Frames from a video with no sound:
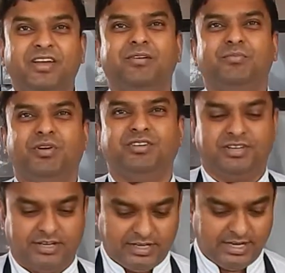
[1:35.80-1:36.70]
Yeah, moist,
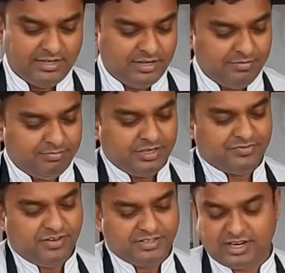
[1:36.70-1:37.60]
yeah. And breast
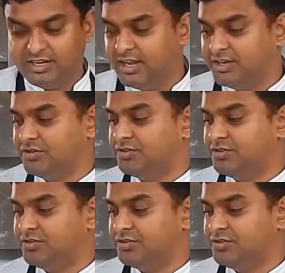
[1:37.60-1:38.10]
fillets can get too